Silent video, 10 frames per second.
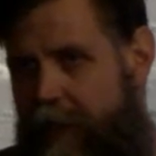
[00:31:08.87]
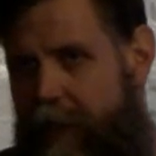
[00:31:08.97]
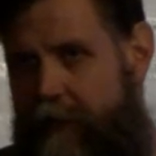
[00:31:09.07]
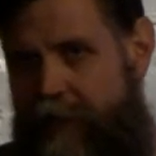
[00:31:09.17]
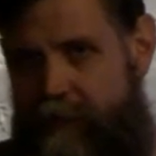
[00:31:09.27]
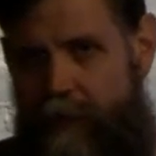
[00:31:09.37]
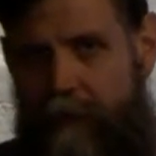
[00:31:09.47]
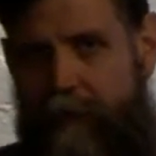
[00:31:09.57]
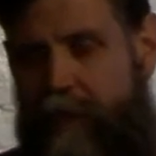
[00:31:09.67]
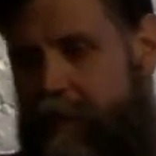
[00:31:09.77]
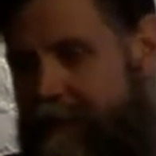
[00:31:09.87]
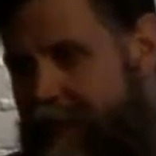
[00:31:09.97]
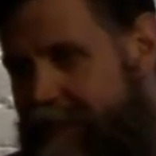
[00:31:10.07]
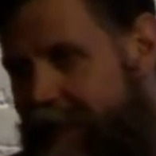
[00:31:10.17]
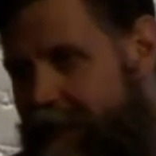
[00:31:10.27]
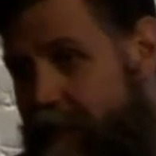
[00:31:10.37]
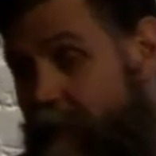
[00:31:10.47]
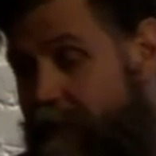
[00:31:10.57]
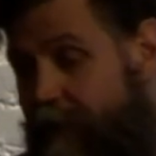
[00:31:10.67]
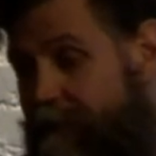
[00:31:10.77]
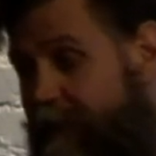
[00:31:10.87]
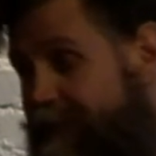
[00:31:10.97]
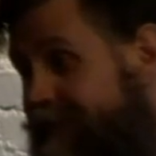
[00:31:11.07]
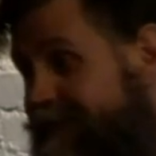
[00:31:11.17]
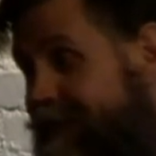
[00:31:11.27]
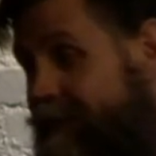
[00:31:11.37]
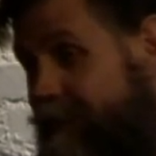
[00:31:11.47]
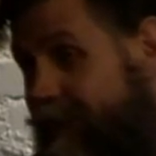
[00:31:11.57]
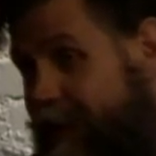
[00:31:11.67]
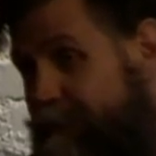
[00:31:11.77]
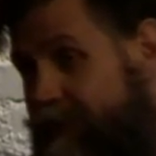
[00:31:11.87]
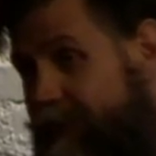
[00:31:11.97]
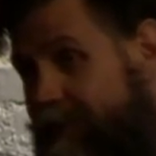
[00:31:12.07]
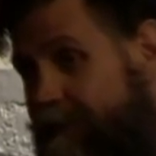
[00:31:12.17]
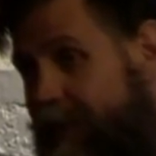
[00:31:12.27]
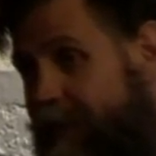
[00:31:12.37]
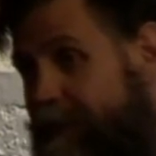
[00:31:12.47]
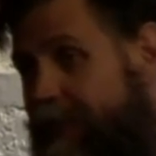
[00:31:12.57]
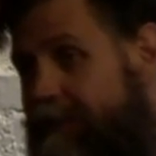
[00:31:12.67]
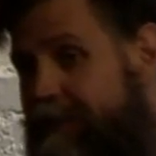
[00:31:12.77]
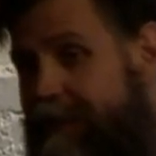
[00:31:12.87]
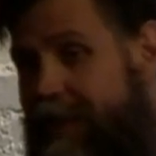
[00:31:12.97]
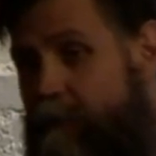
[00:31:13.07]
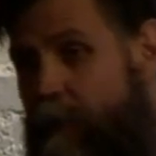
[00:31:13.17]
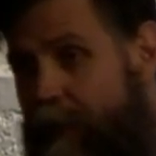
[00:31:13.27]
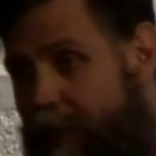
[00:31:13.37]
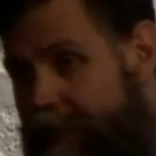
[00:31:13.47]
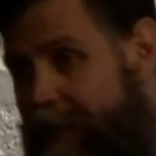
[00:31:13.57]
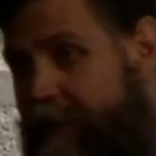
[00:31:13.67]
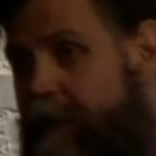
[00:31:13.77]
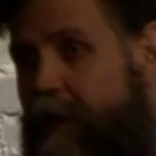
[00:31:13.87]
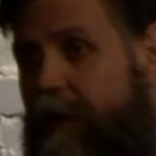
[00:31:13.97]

And they started feeding us that data, and we found 50 to 75% of the IPs that they were blocking,